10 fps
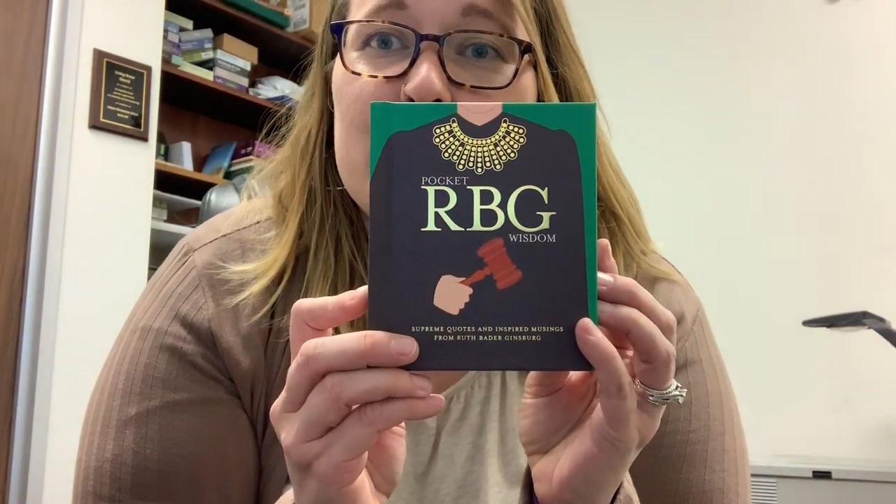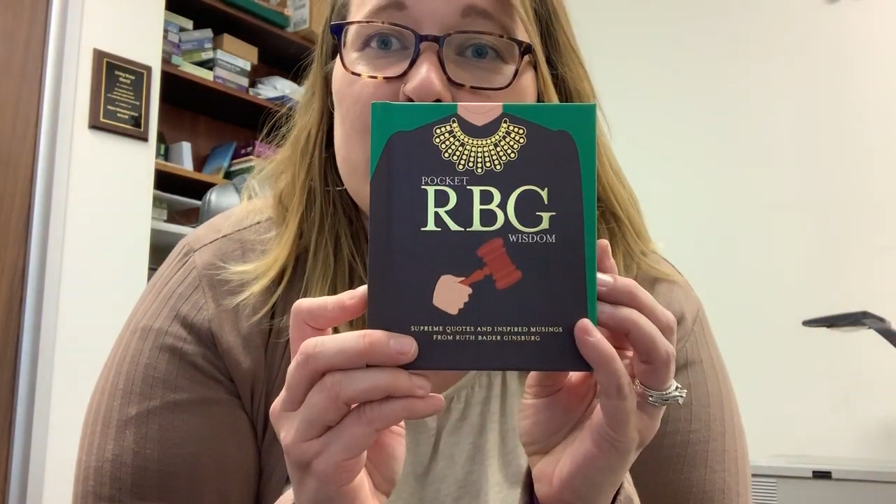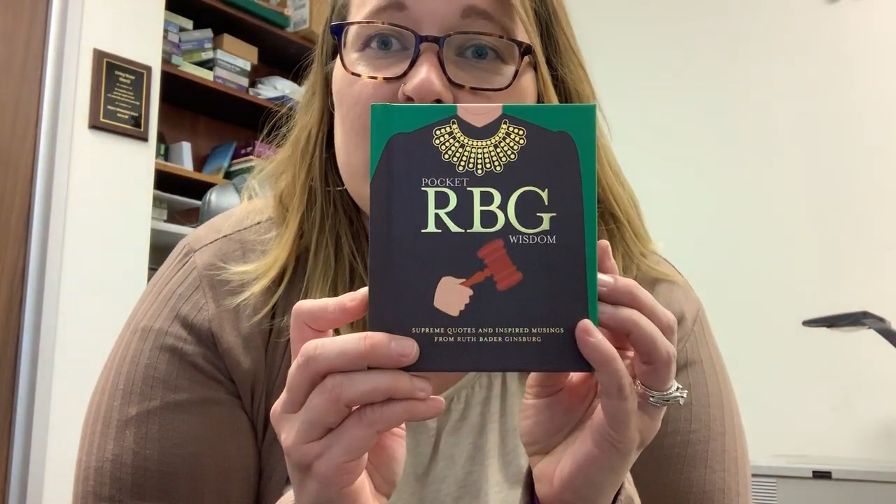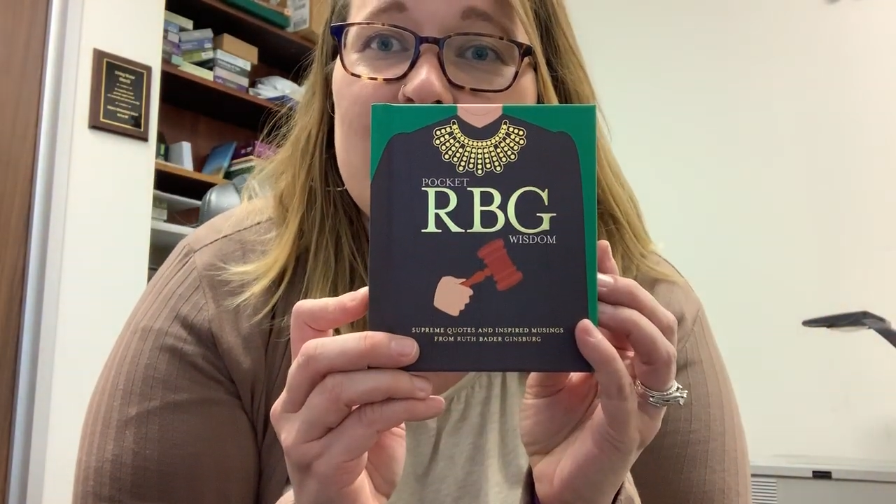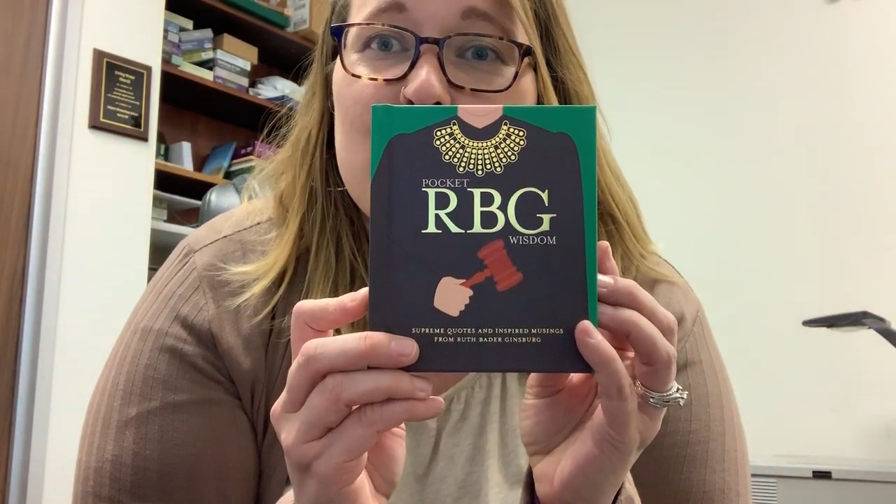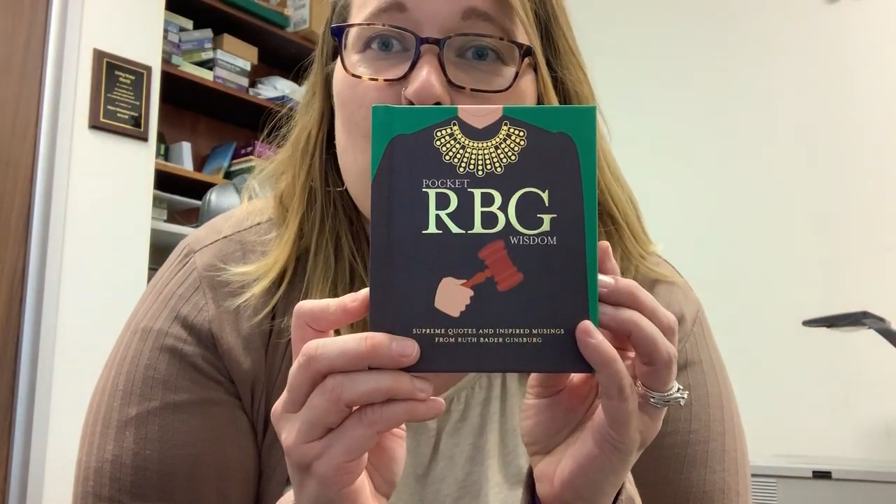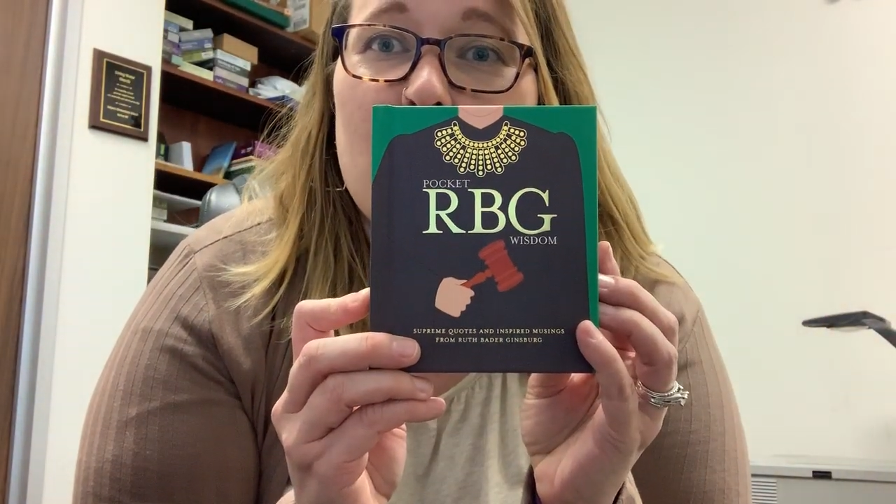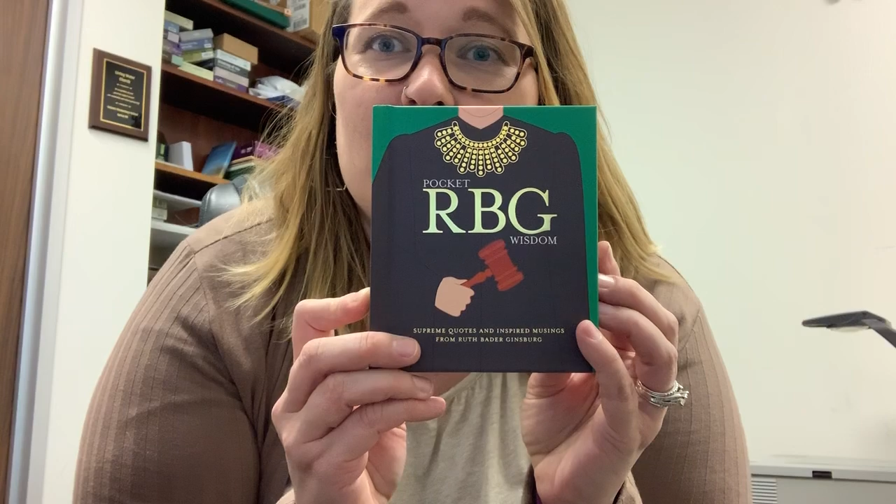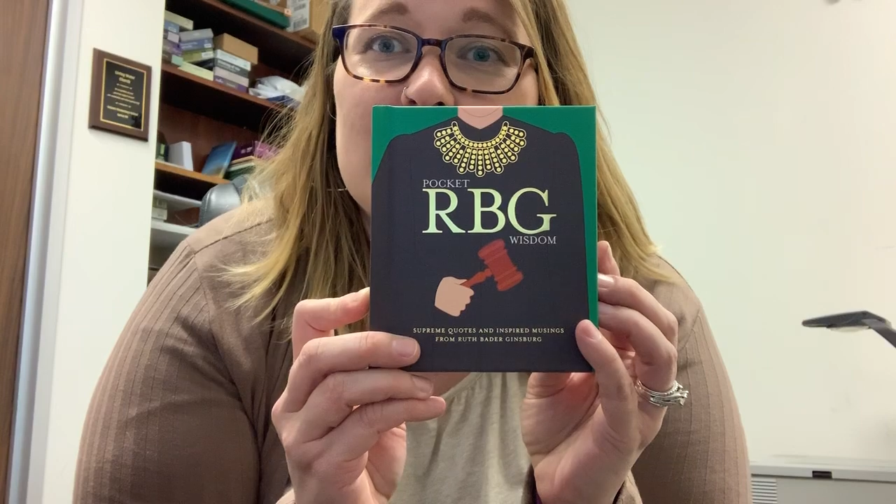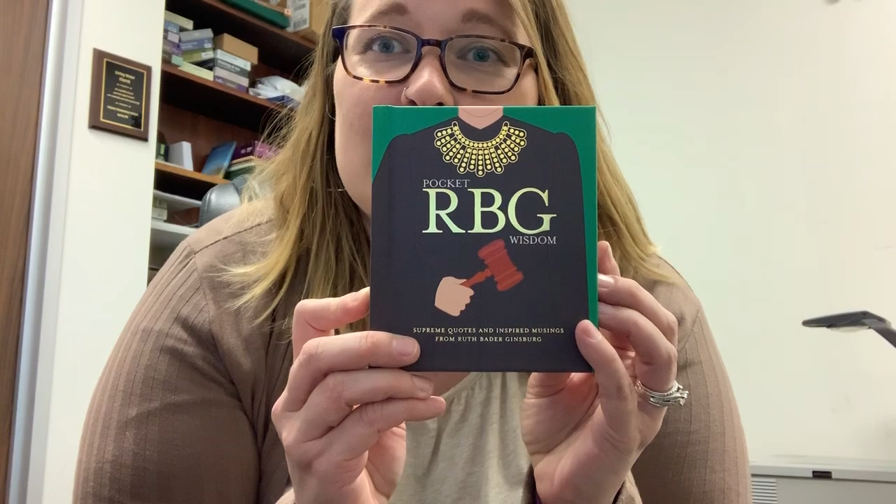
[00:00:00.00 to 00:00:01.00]
book of
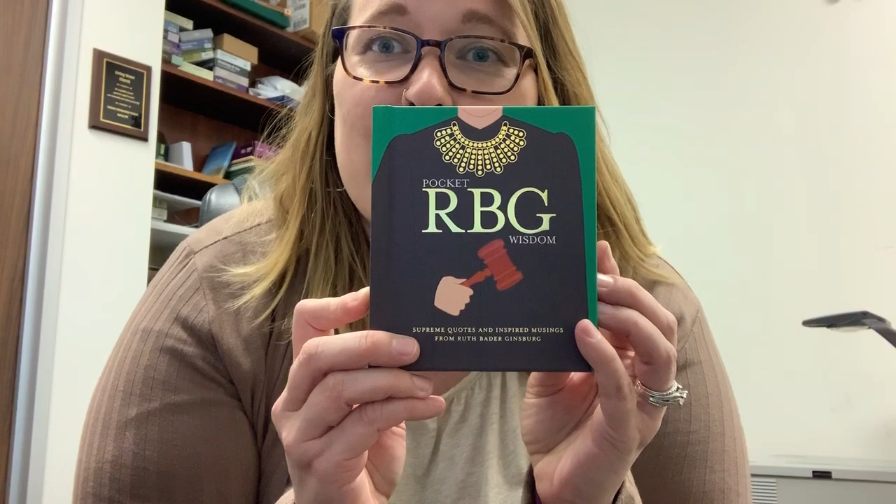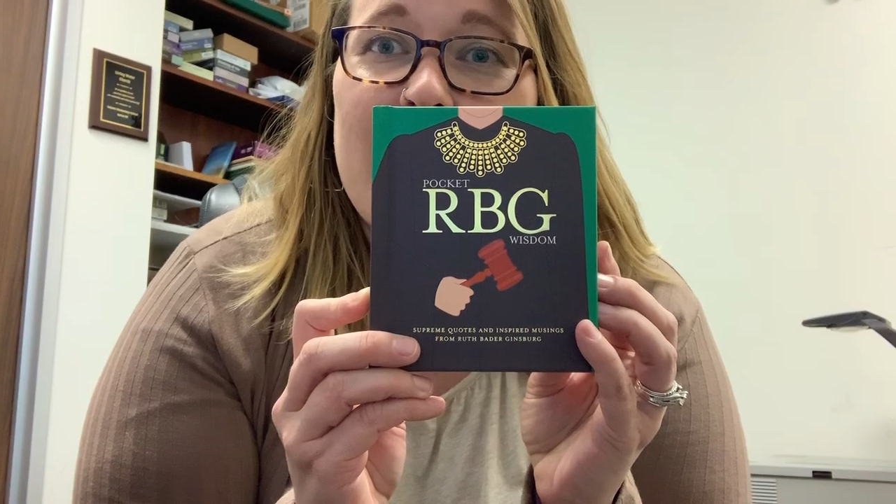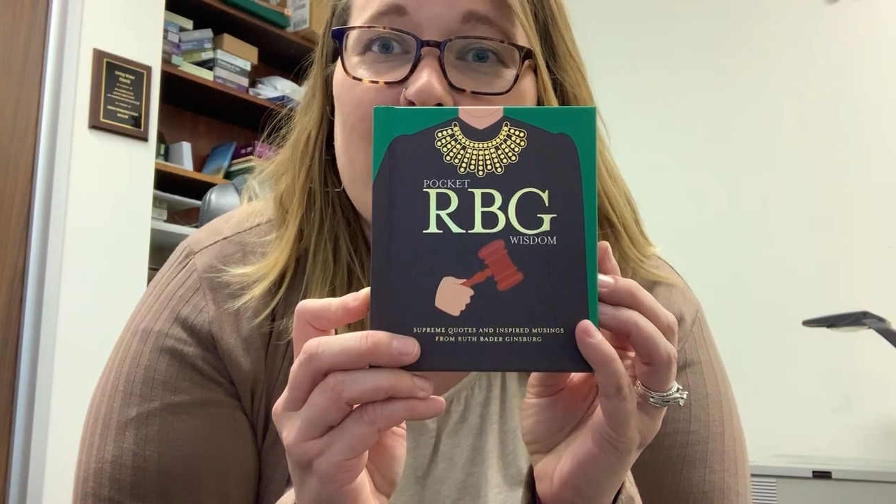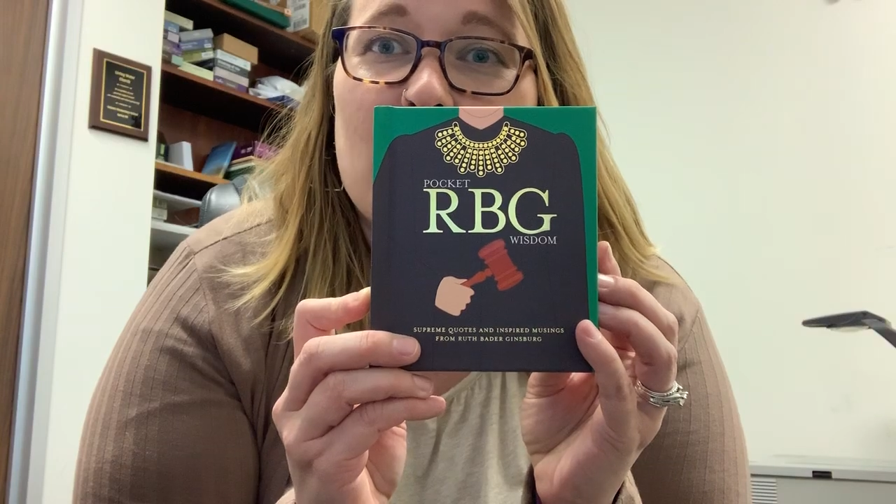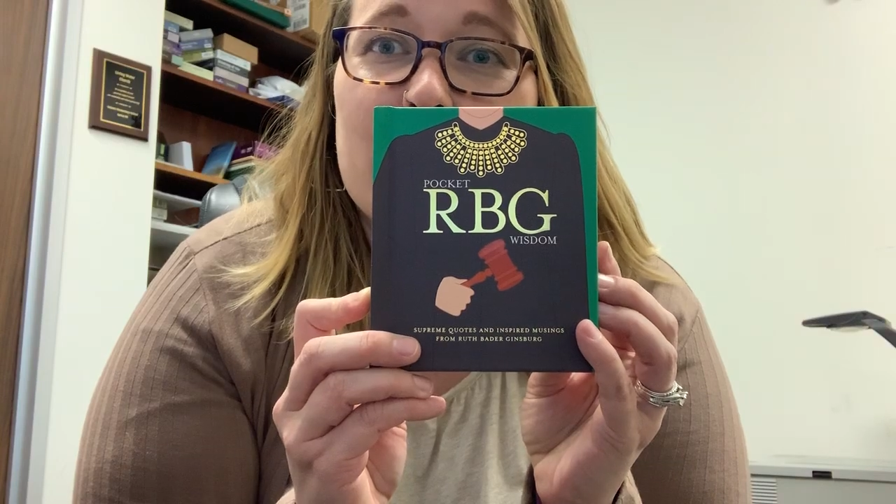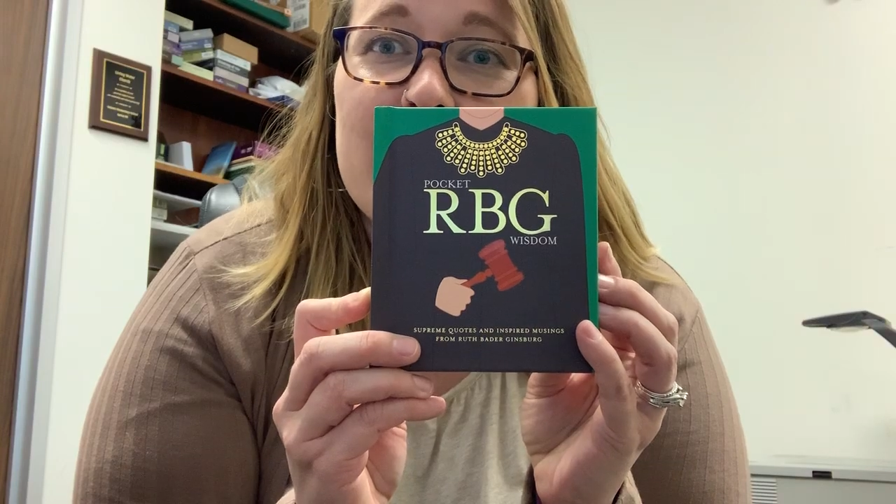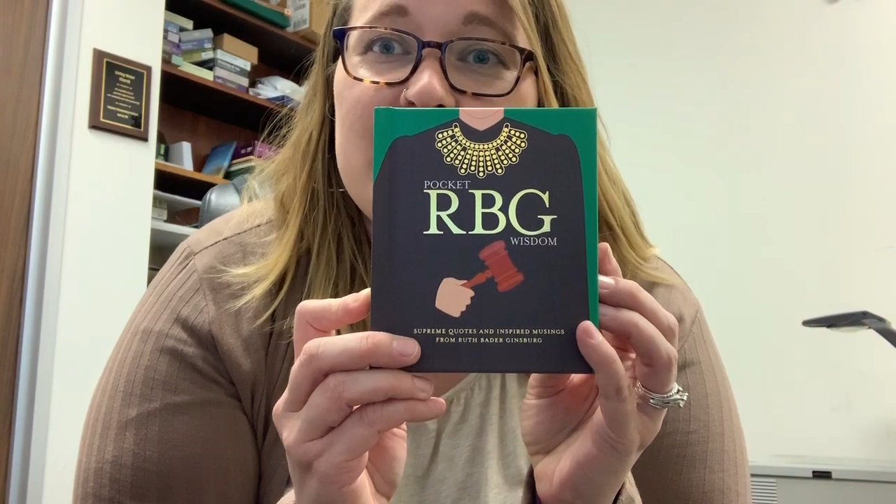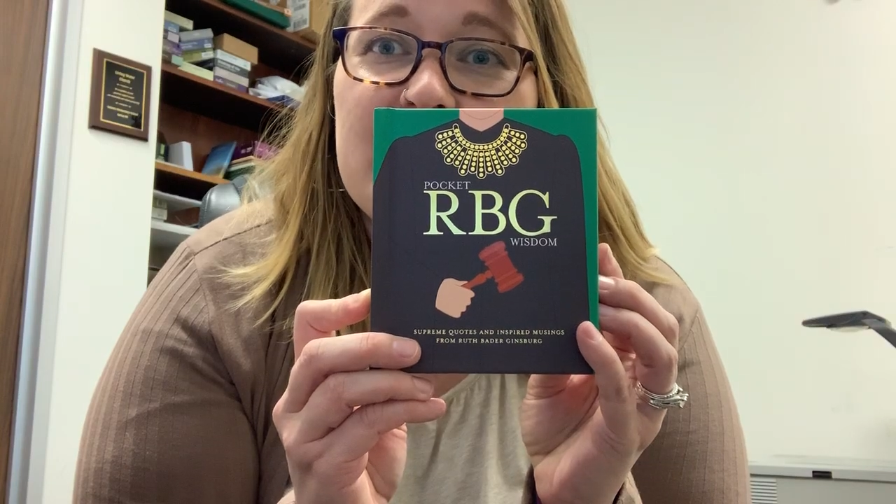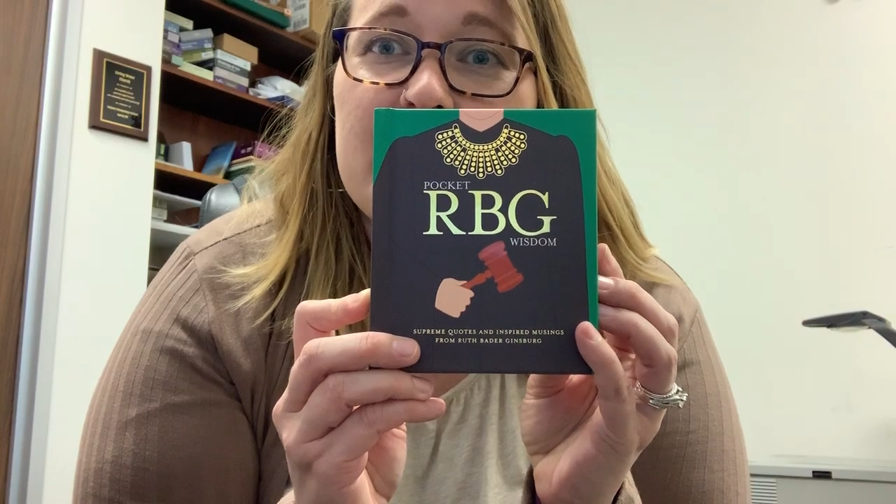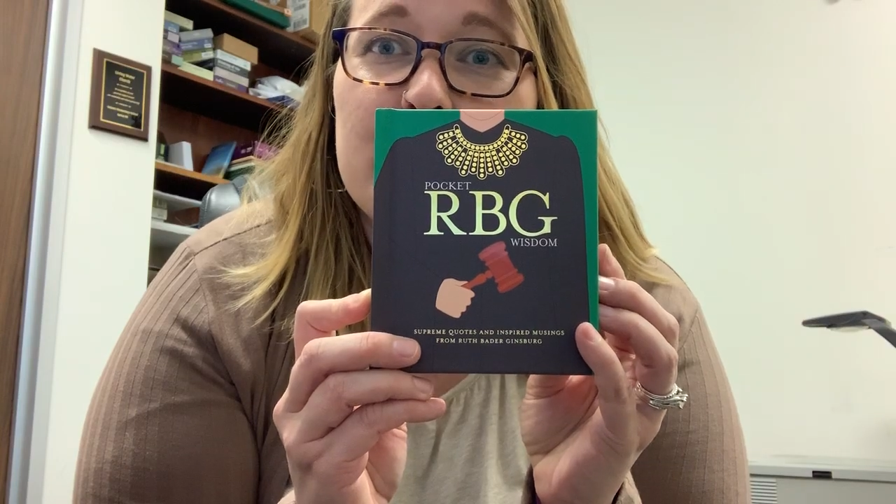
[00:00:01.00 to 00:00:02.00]
quotes by
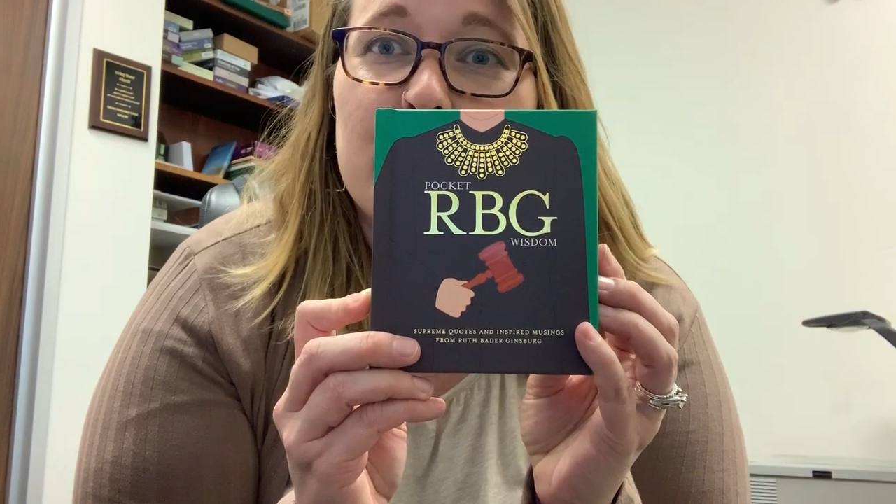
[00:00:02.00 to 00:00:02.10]
RBG,